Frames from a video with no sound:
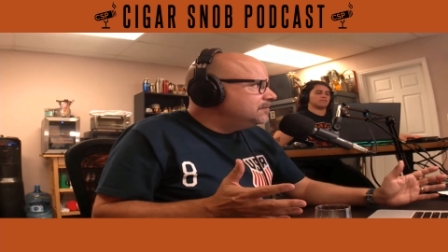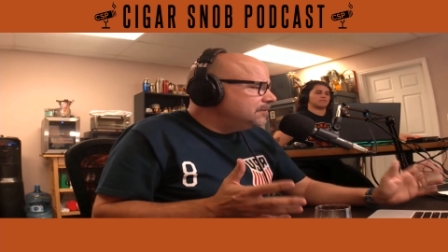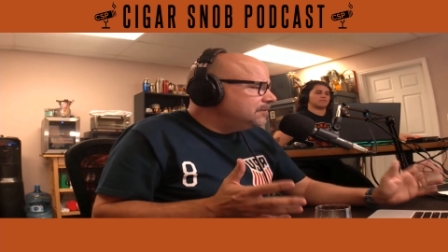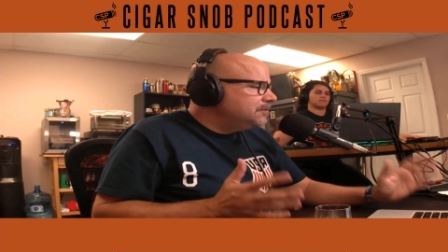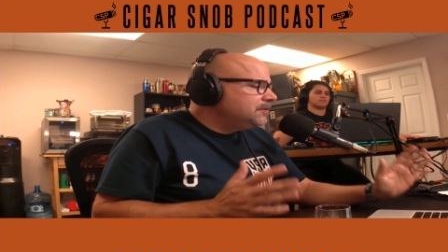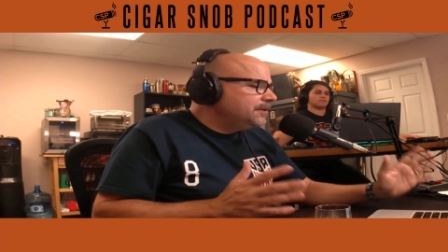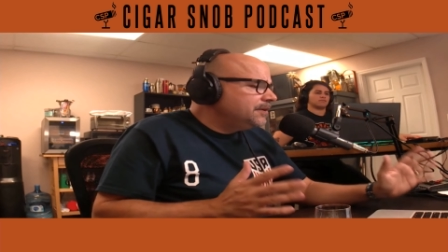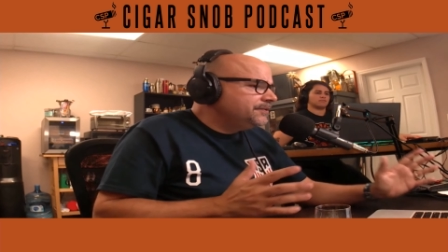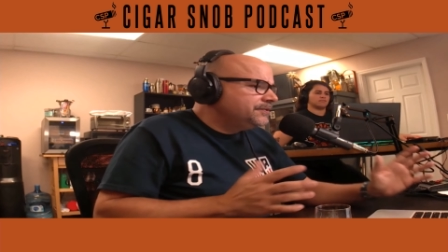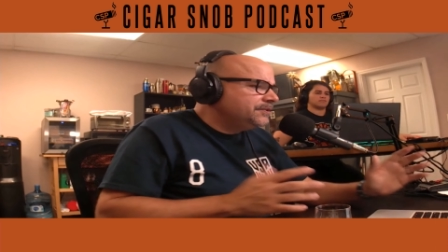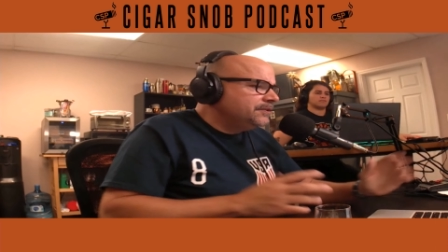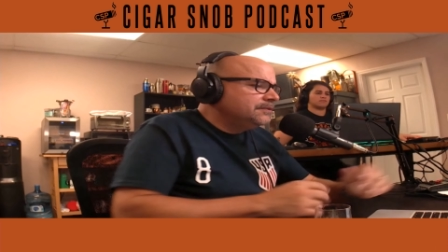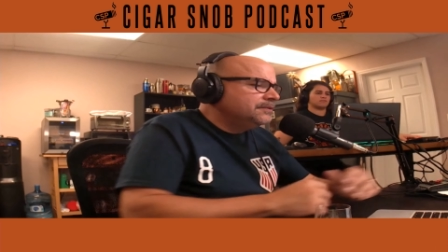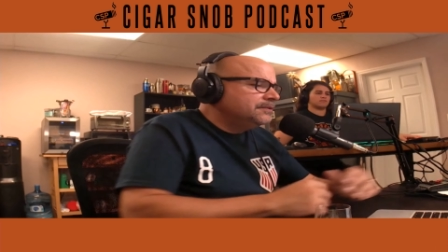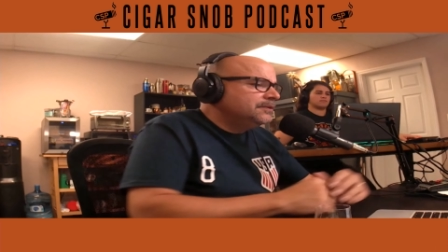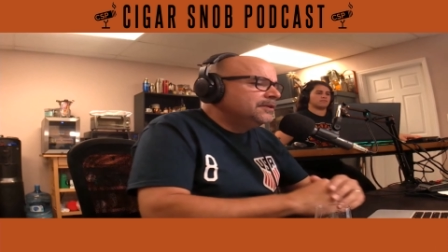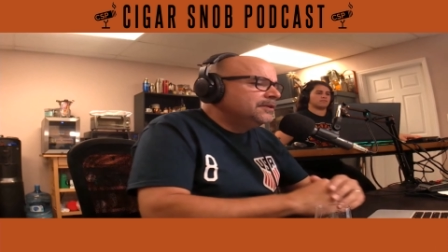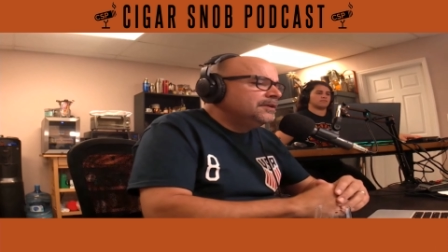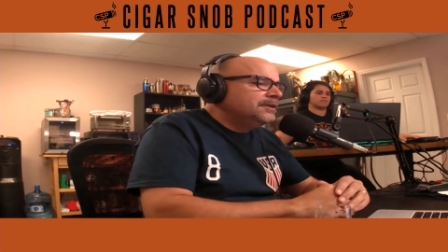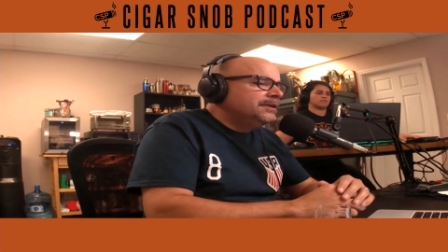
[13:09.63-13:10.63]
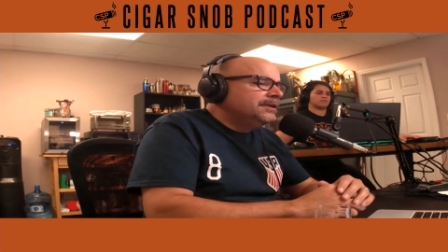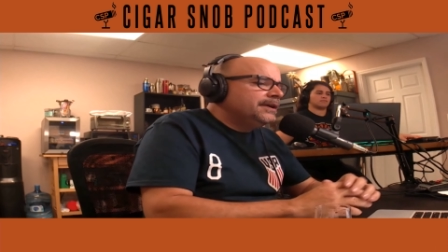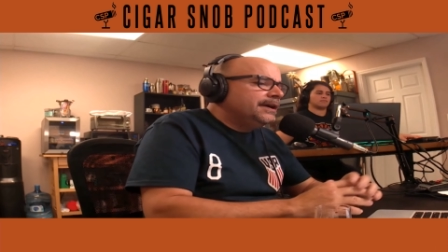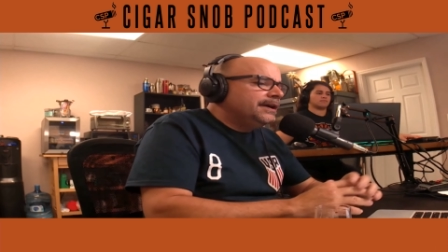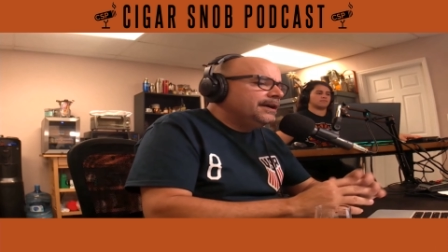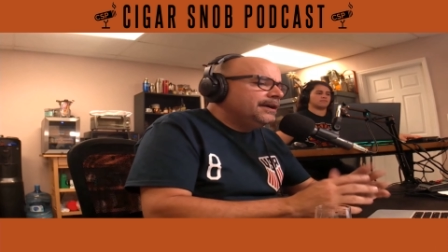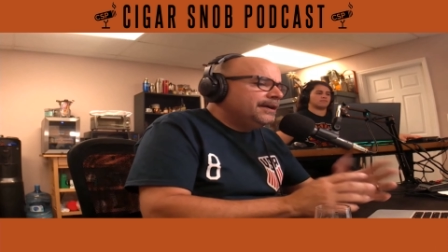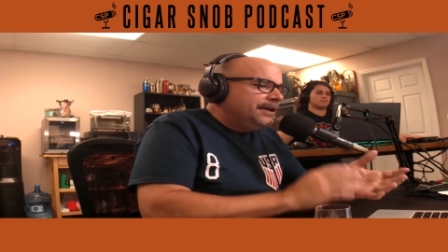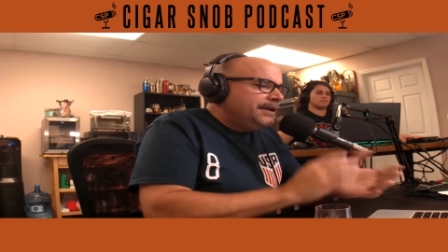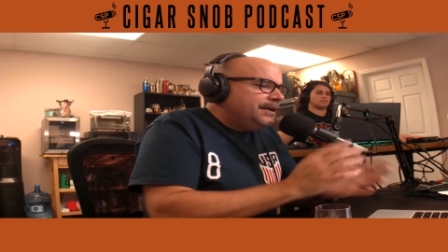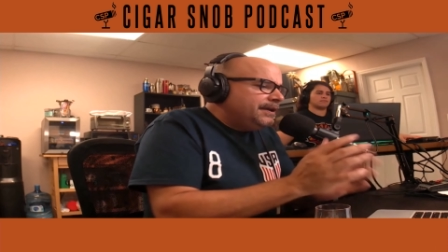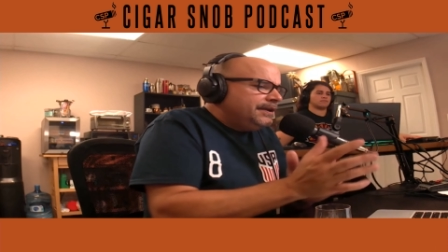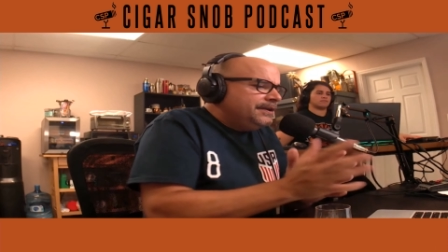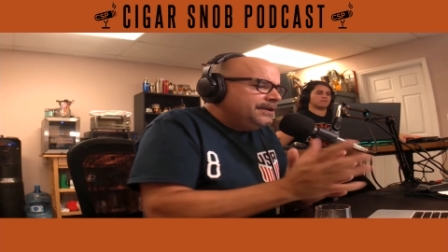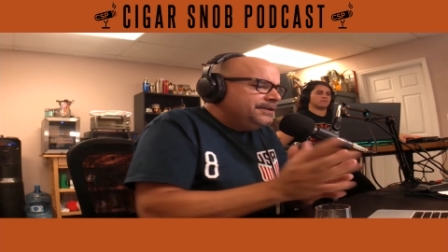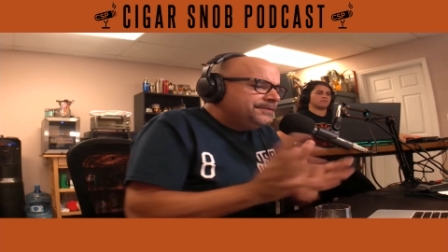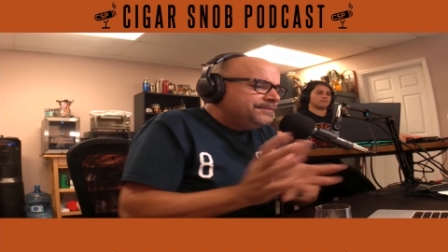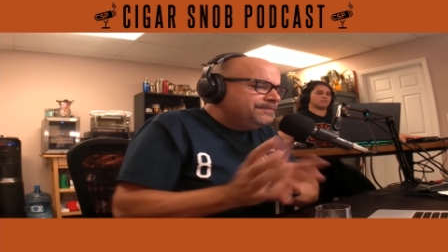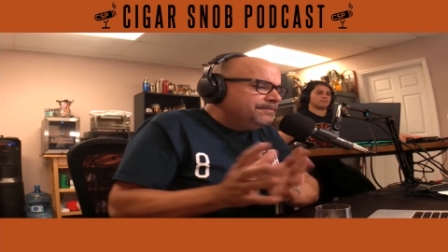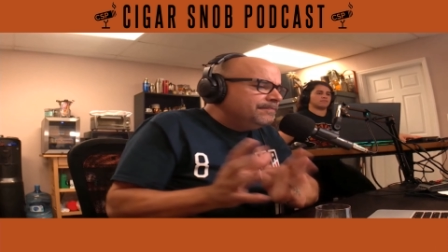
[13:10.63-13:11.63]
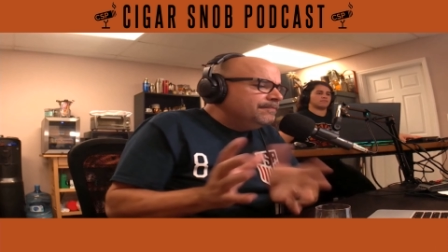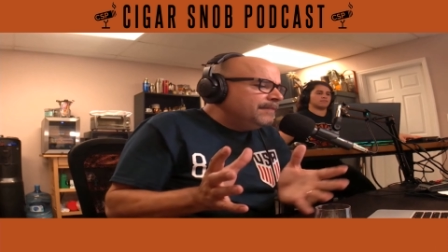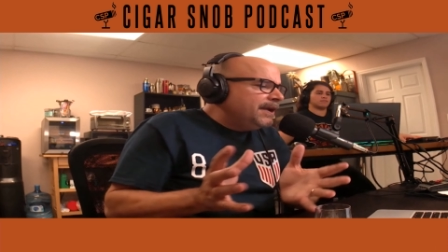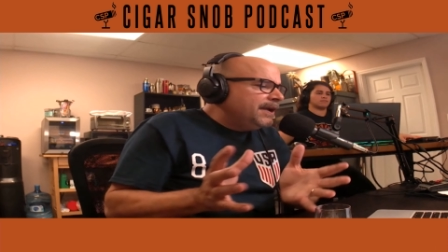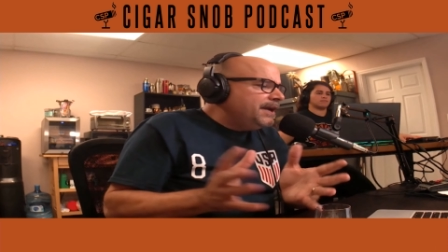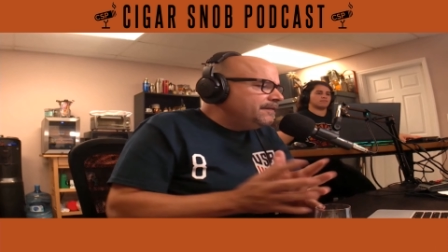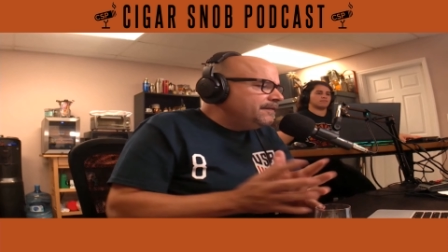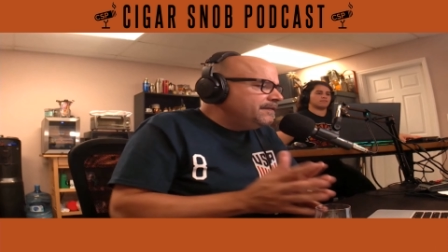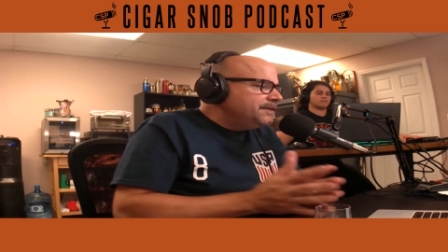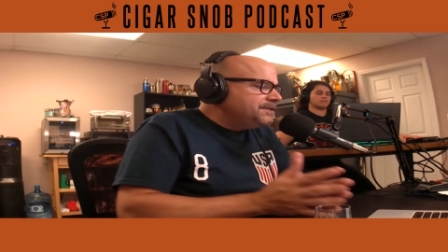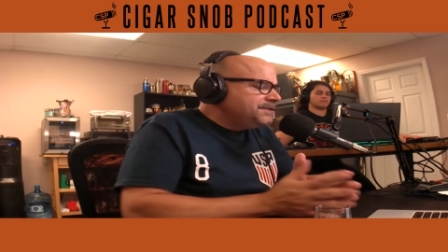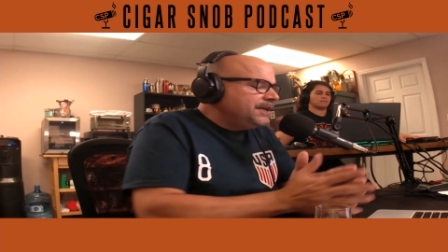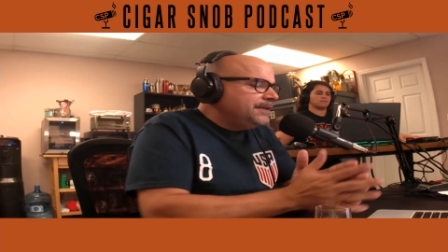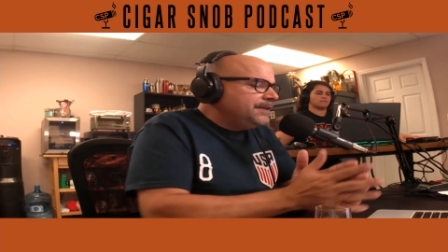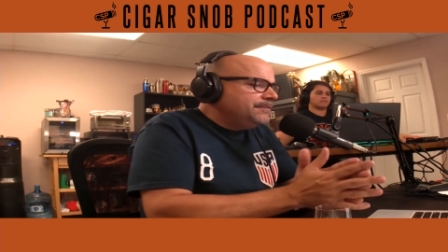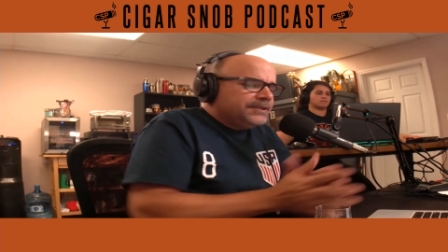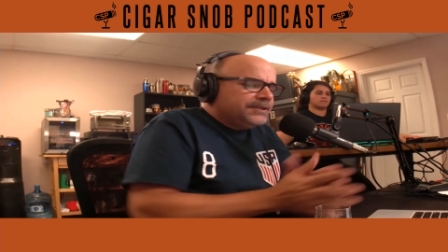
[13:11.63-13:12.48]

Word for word: Okay. So uh, it, it is made of the same.